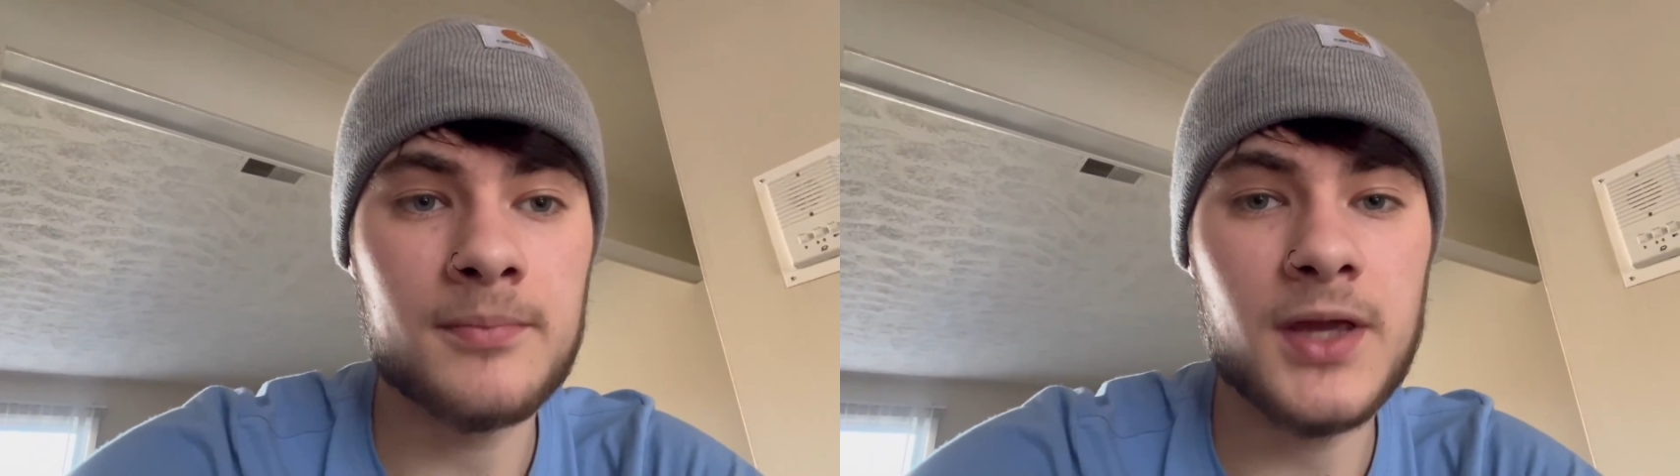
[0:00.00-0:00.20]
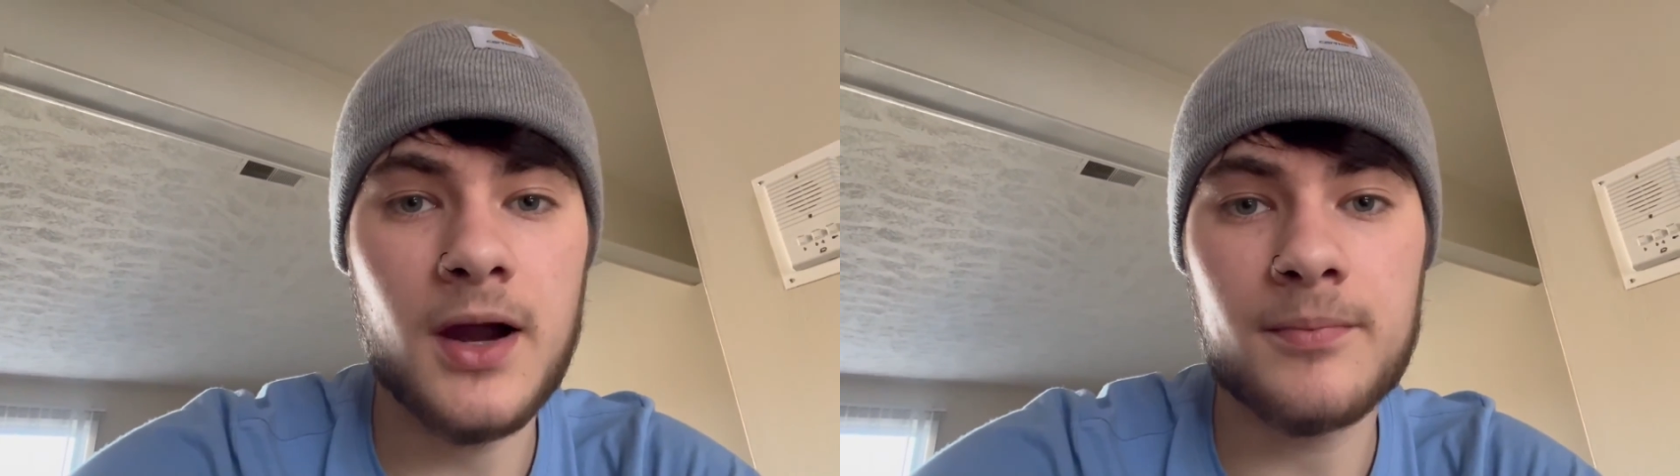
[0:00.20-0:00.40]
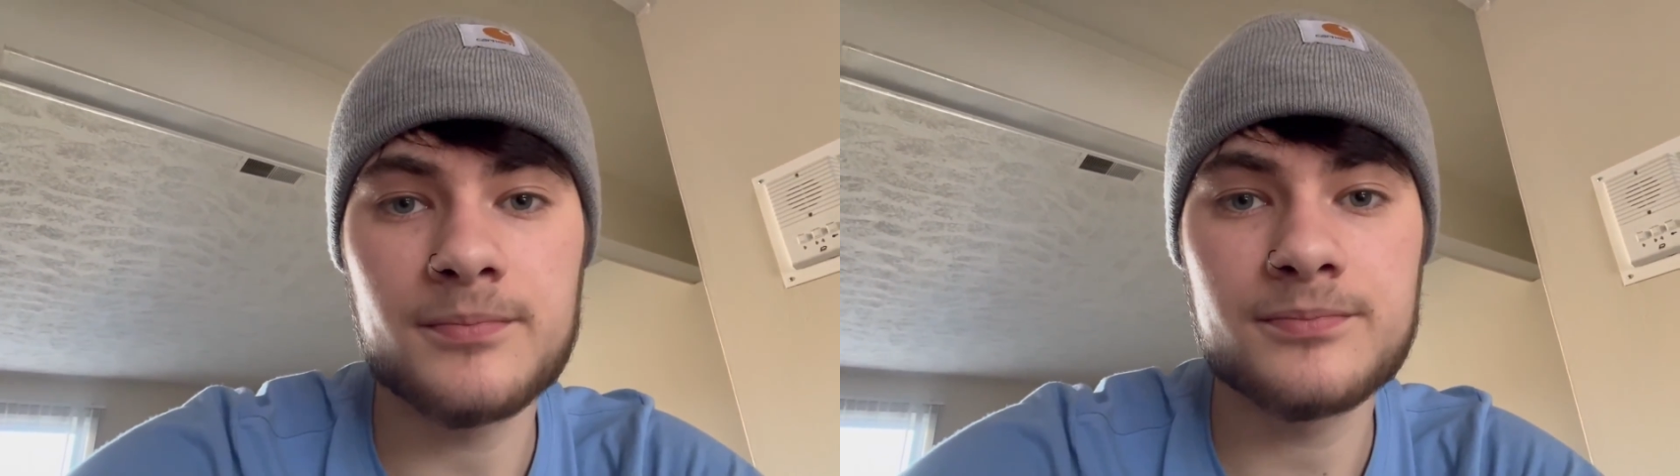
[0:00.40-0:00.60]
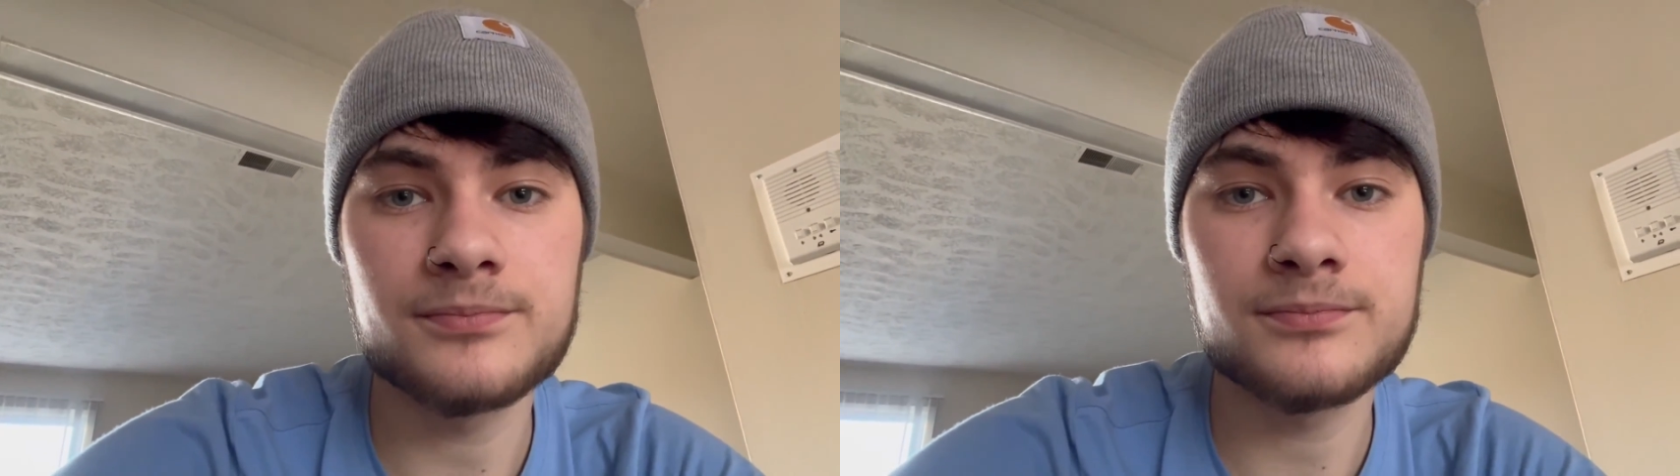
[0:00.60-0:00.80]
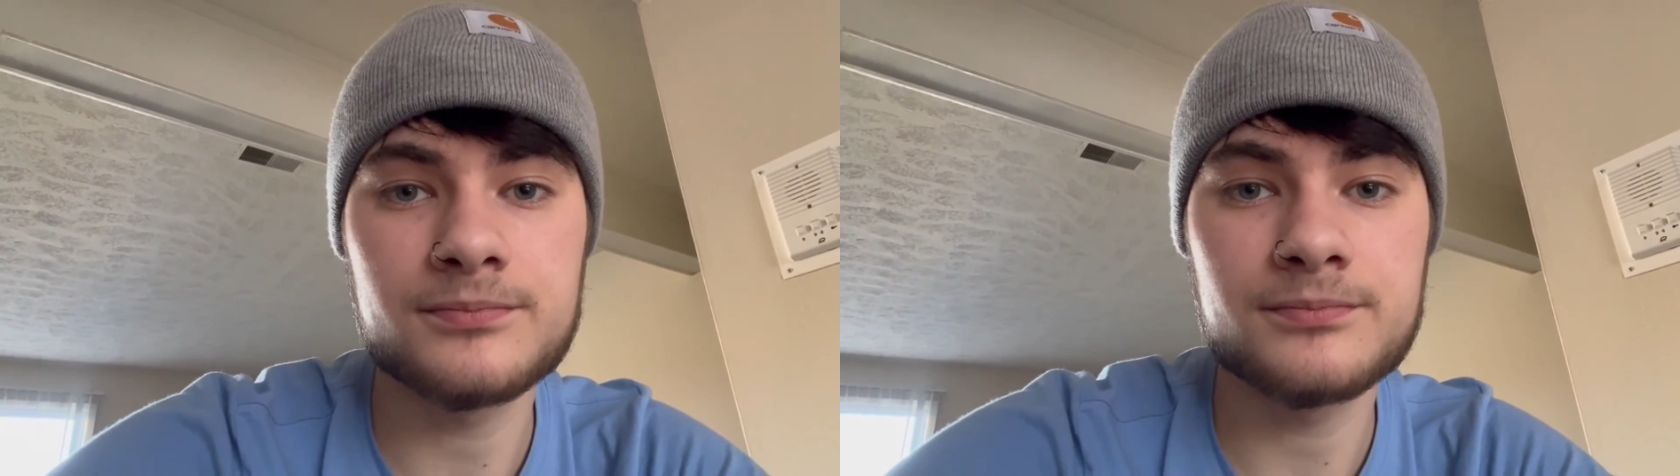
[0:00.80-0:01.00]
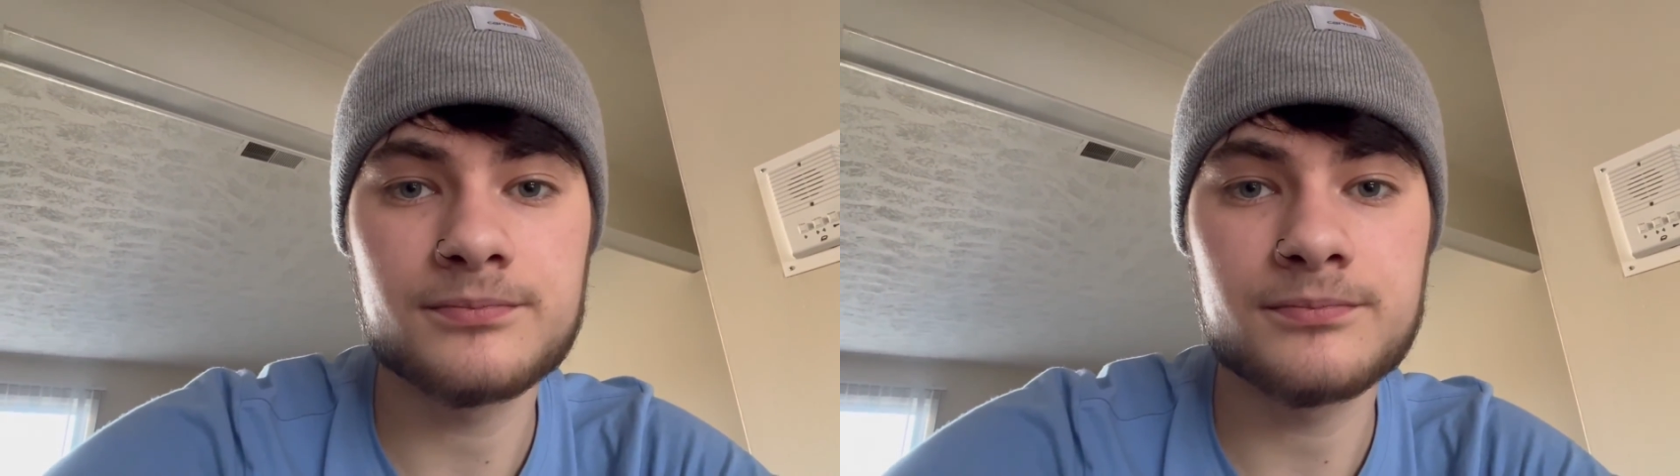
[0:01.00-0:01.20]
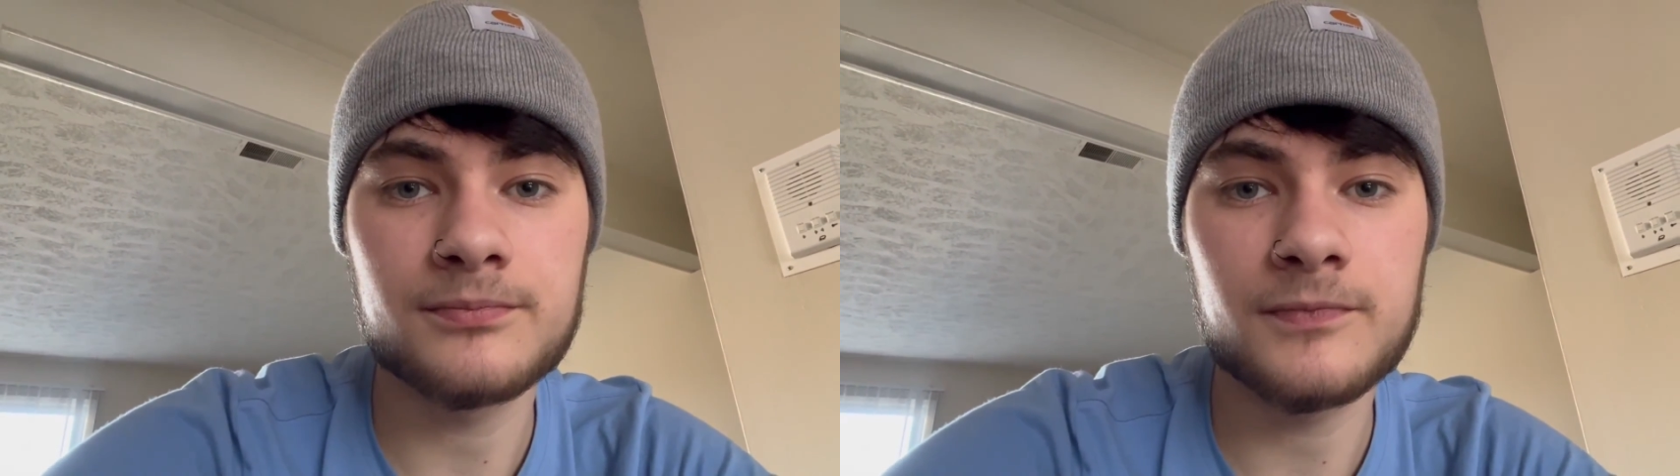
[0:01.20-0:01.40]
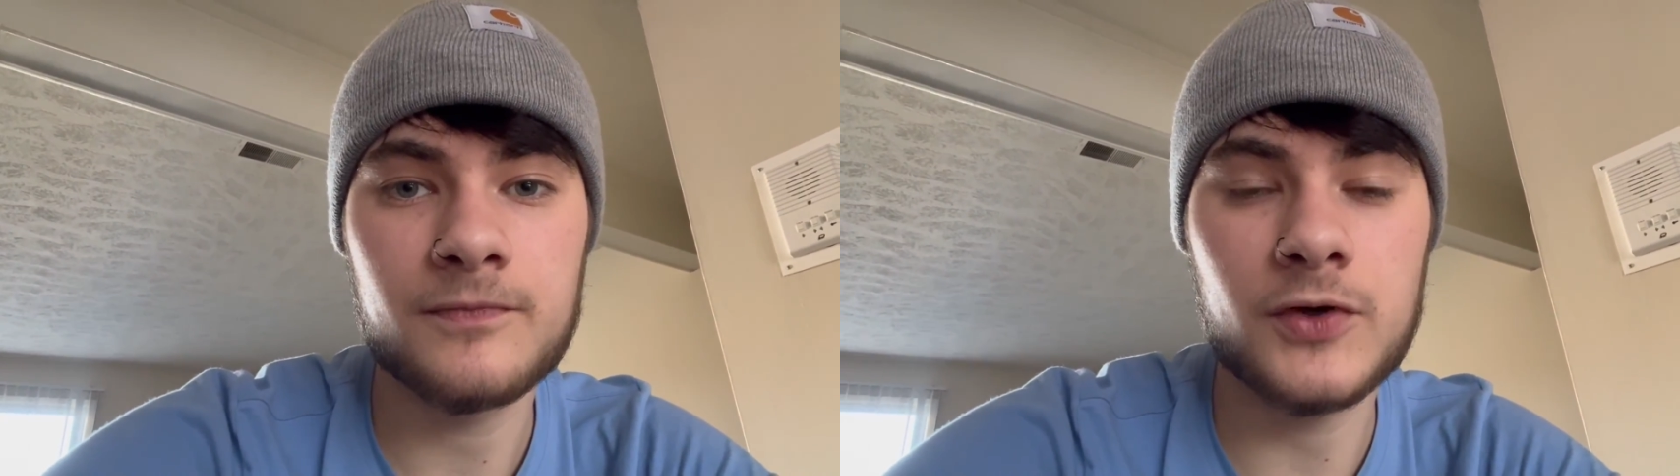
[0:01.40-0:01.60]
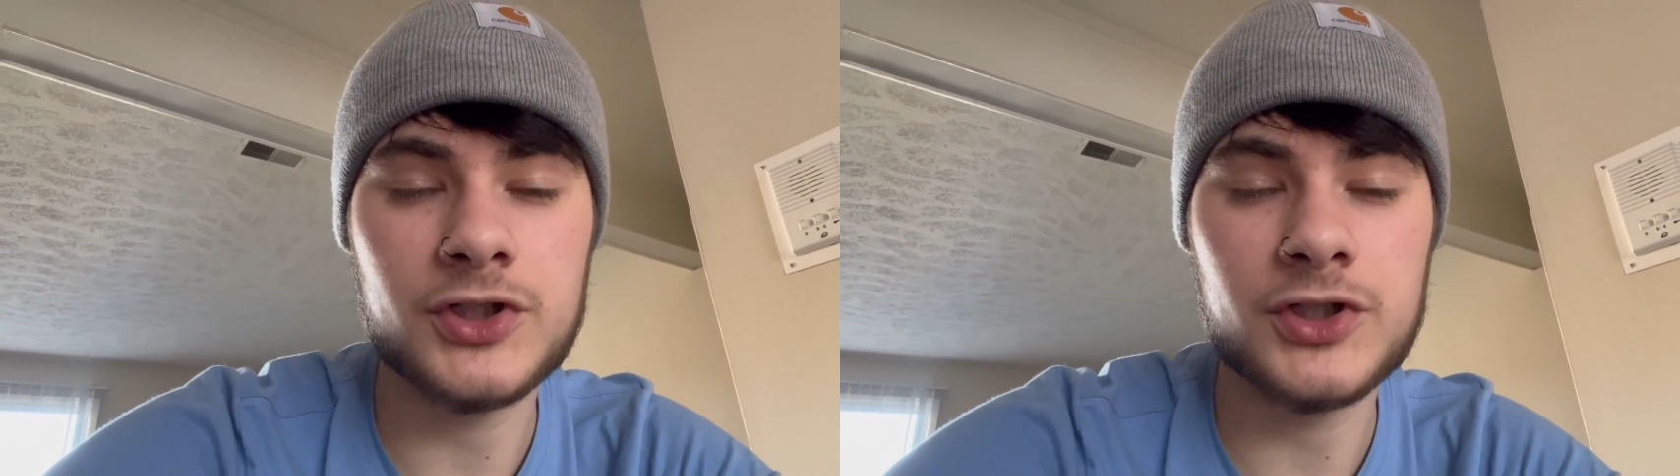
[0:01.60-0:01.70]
Yeah, for